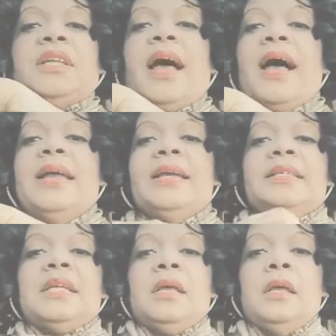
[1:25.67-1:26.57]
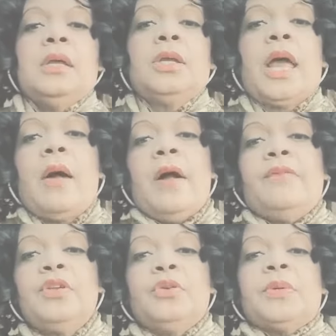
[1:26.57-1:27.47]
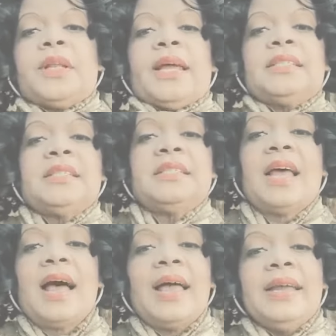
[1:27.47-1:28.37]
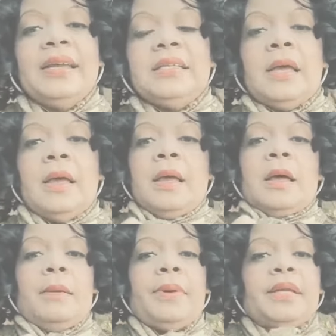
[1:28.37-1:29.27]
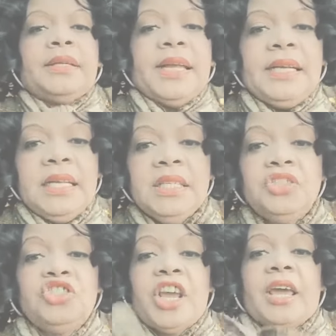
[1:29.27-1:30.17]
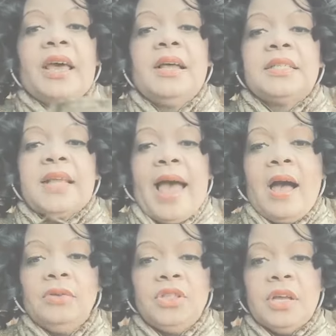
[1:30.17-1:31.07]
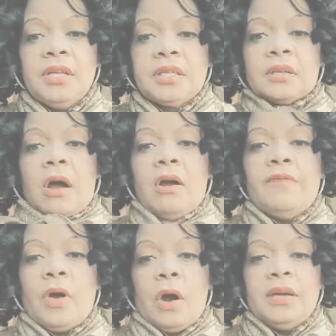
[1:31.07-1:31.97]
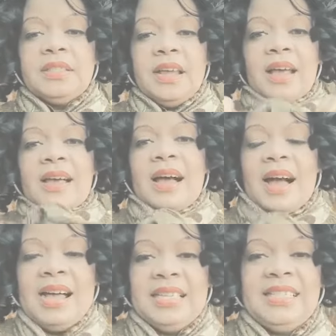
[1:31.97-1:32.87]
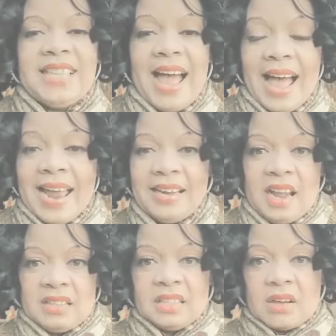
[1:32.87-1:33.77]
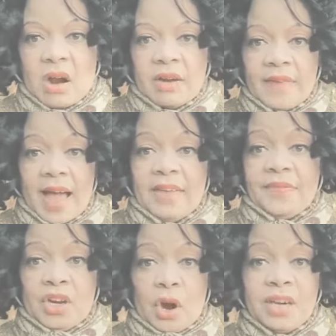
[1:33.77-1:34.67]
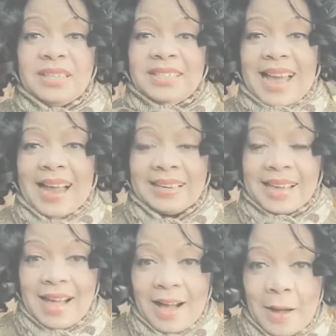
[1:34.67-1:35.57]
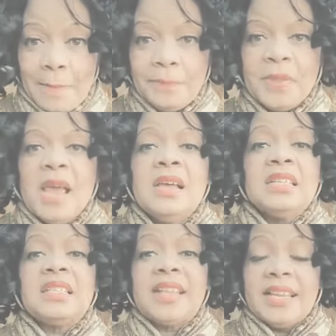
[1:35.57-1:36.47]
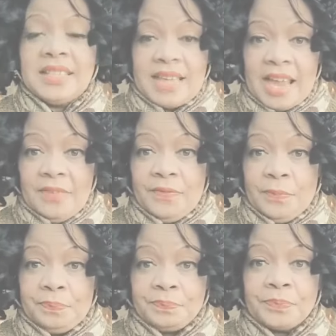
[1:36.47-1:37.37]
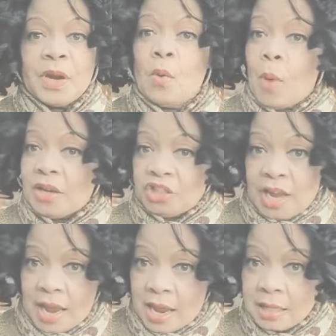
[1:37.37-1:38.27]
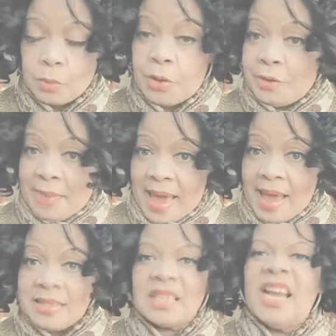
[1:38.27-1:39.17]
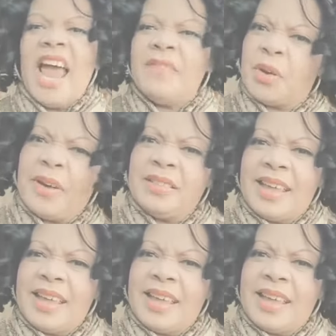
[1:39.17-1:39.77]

tie it however you would like to tie it. But ladies, check us out, Scarf Art Untied at scarf-art.com. Stay safe. Wash your hands, wear your mask, and have a great